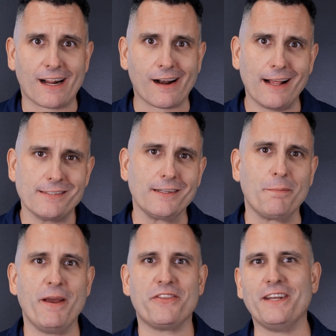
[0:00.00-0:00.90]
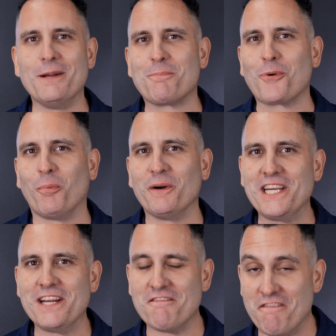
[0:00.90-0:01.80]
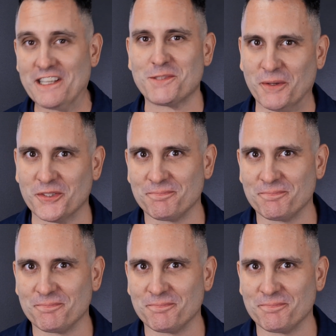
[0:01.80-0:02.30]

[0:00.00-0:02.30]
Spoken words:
classic method in property investment.